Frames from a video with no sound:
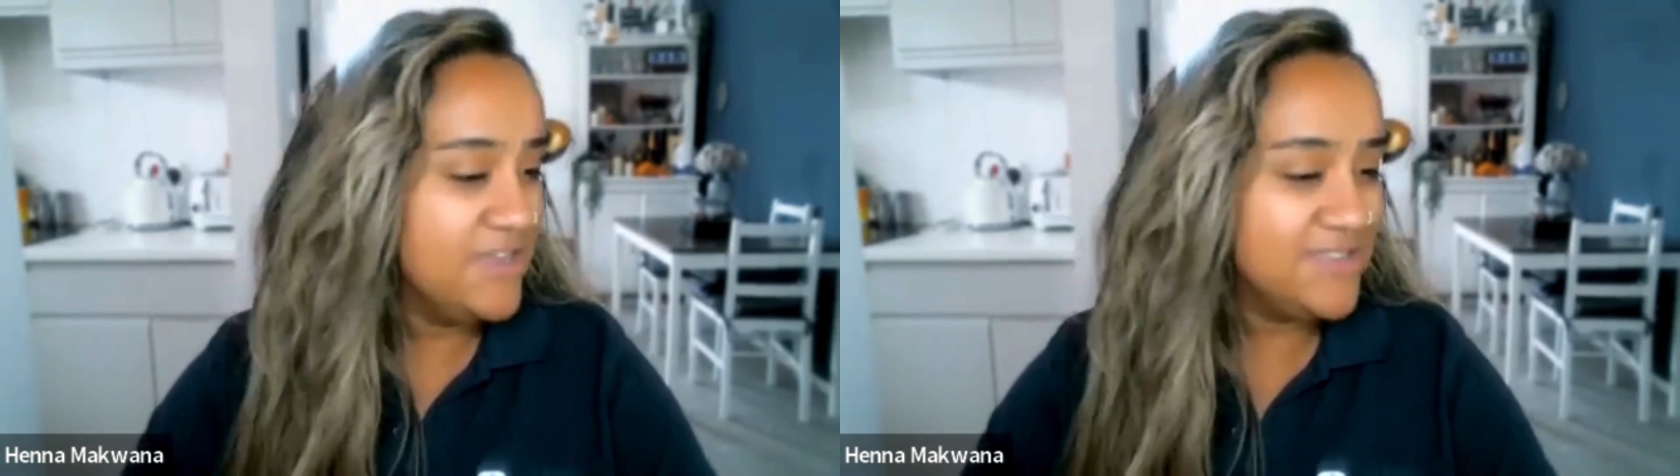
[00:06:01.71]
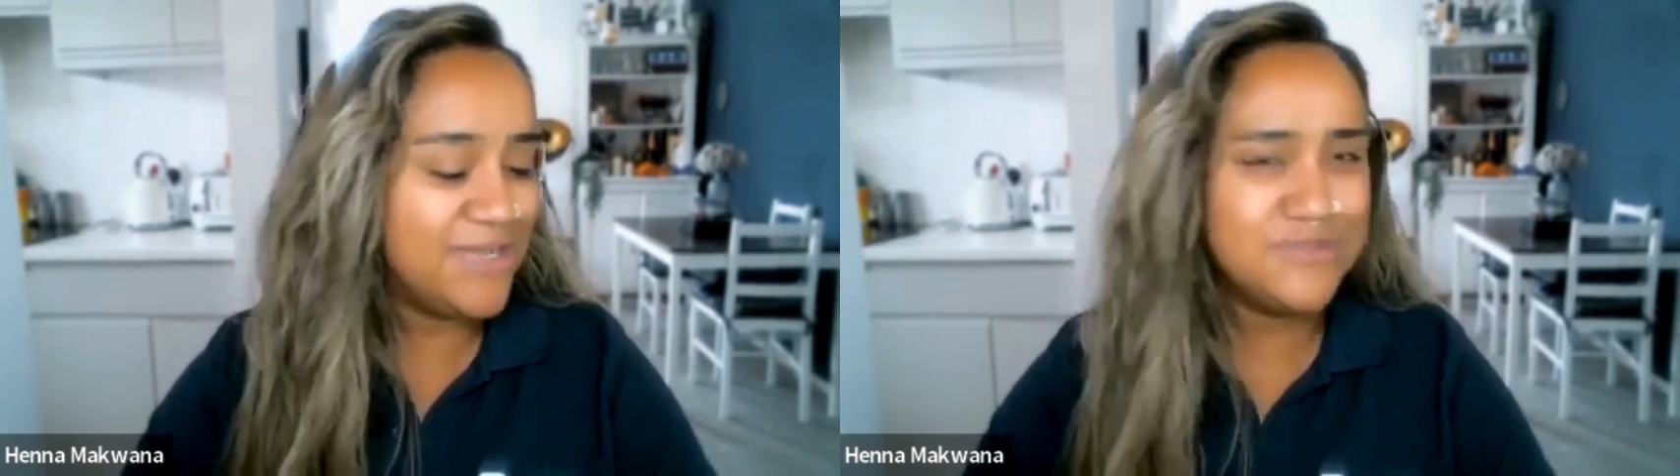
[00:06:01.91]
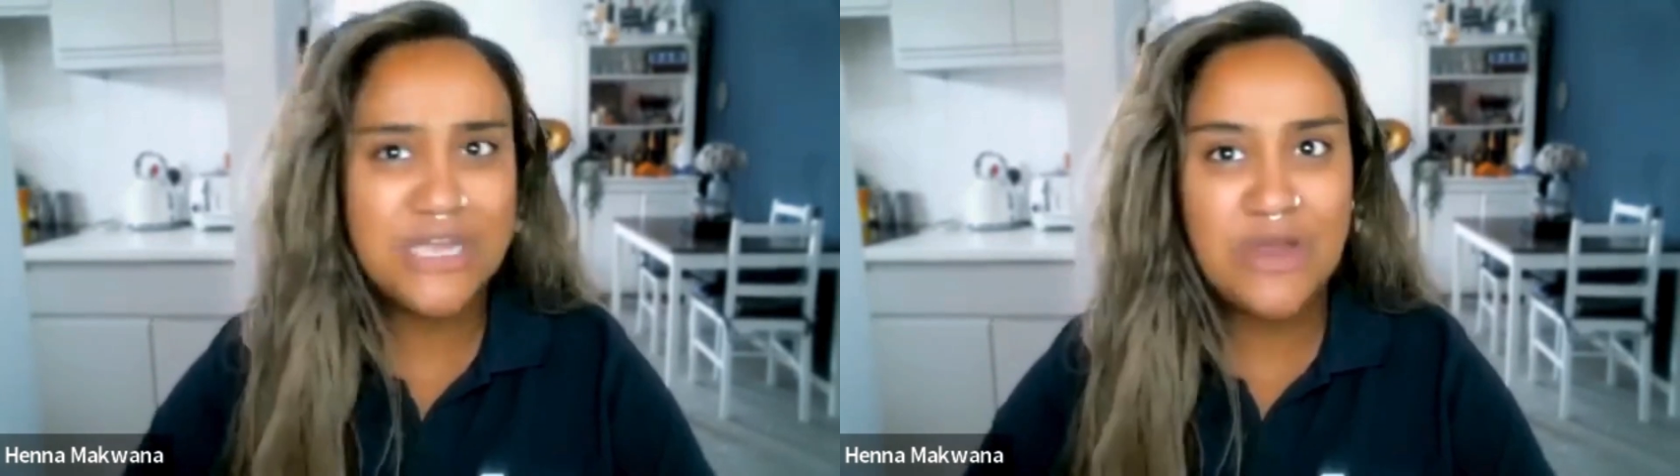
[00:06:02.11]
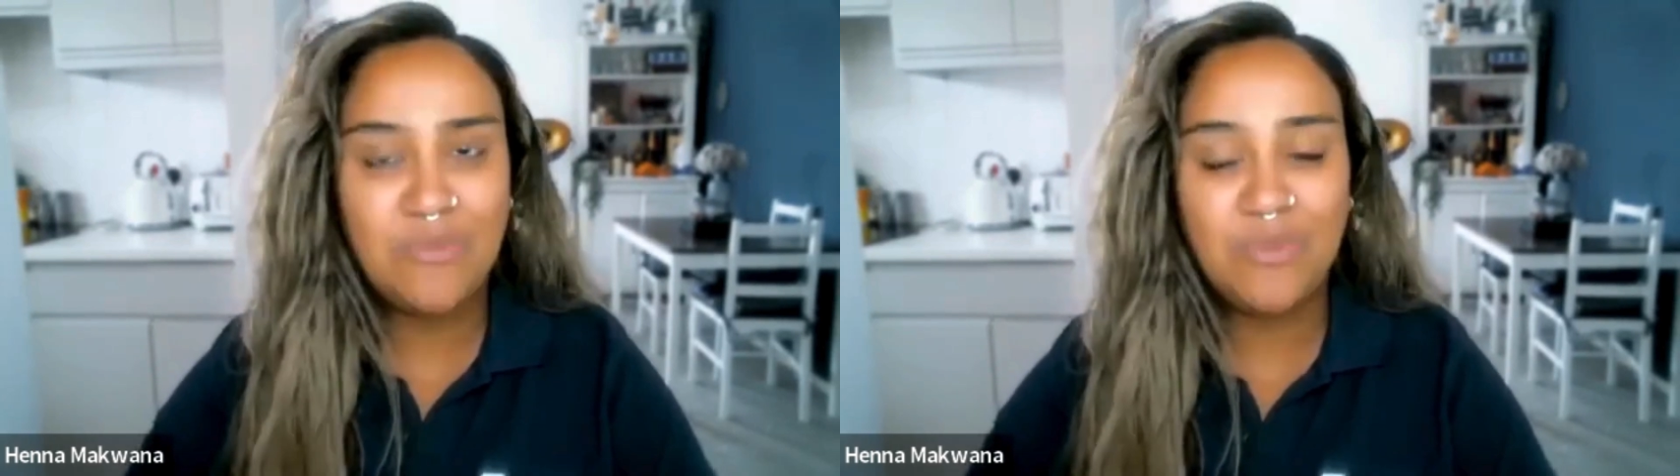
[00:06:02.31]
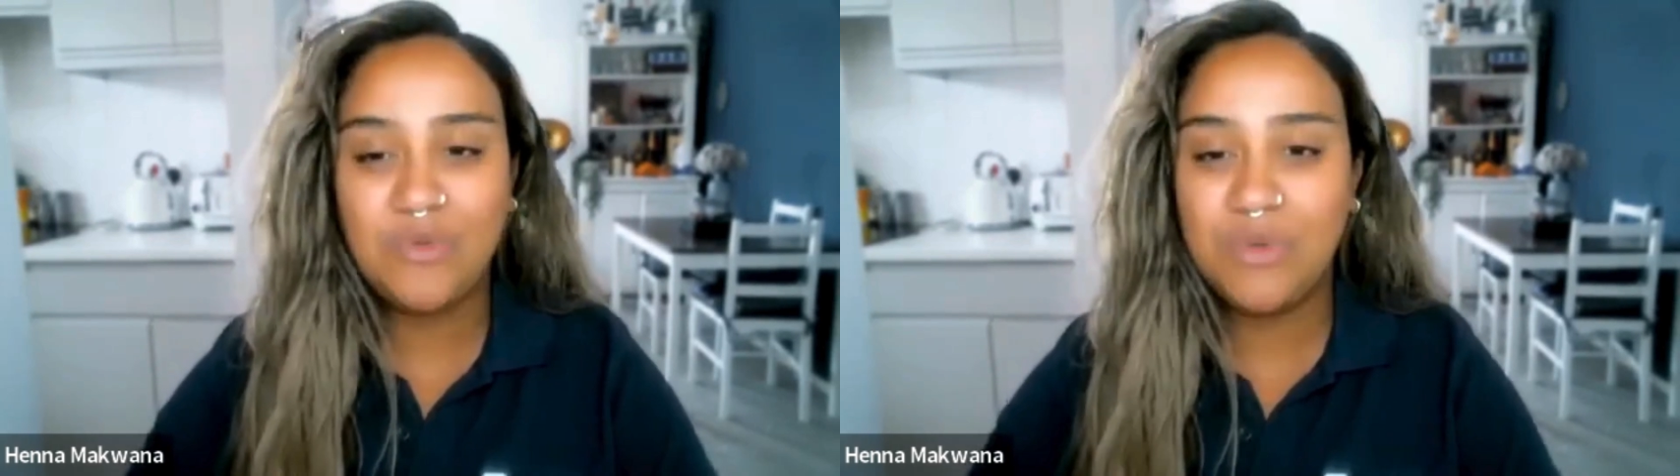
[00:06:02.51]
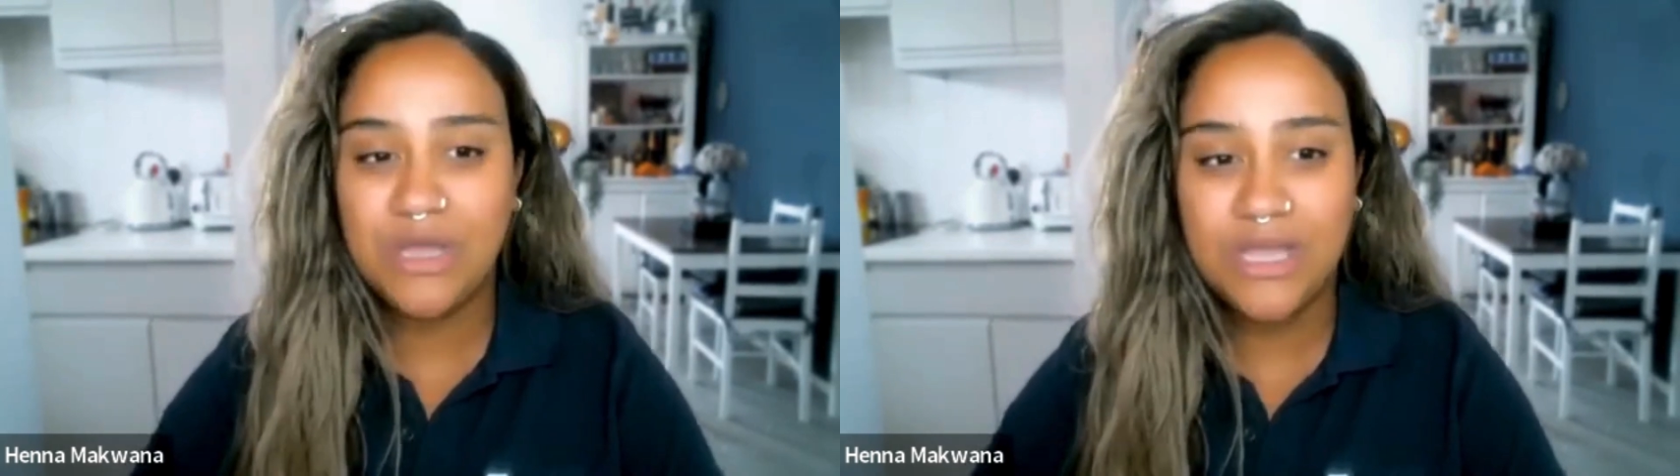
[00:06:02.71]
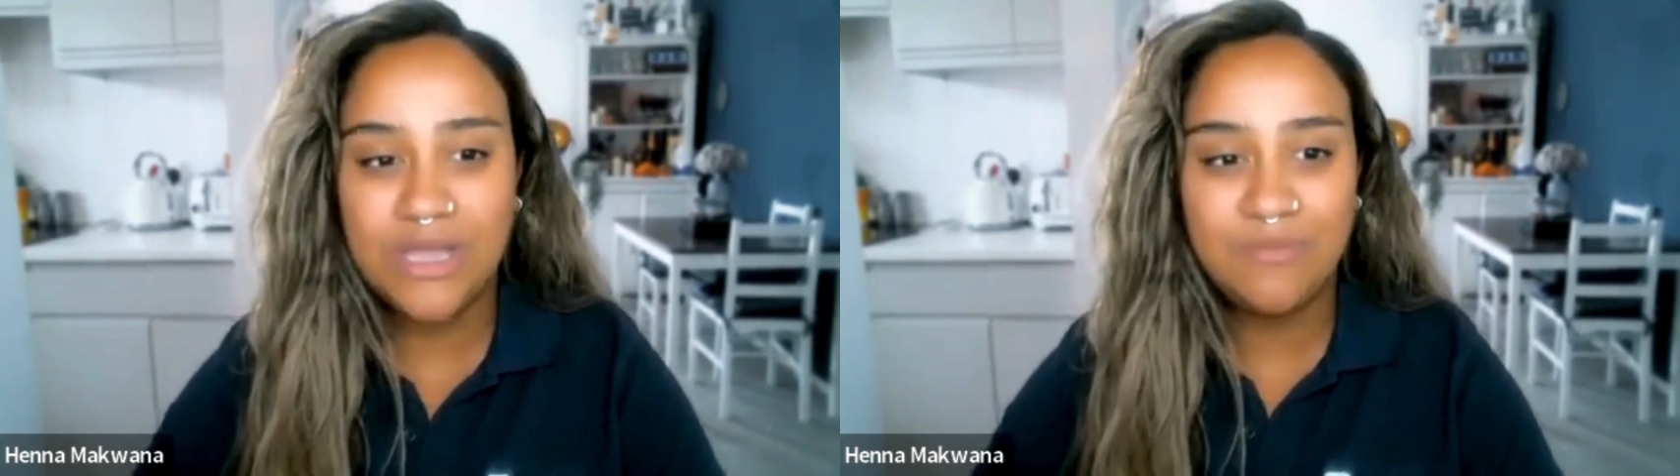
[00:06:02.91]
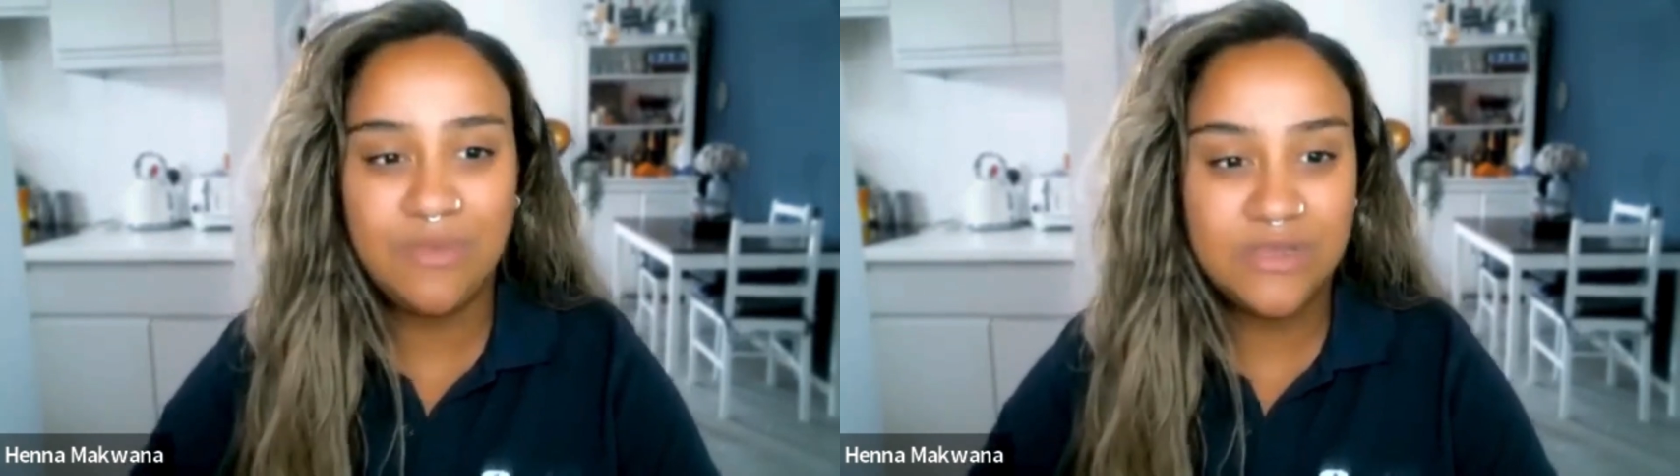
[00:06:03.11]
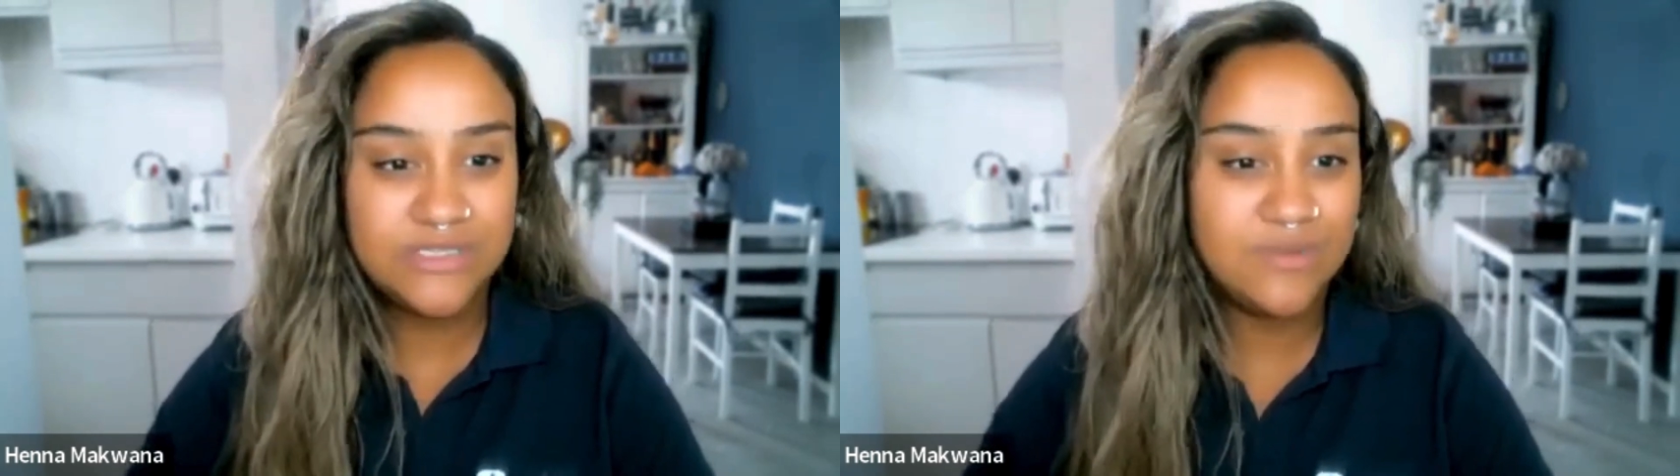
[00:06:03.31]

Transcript: sounds terrible, but it's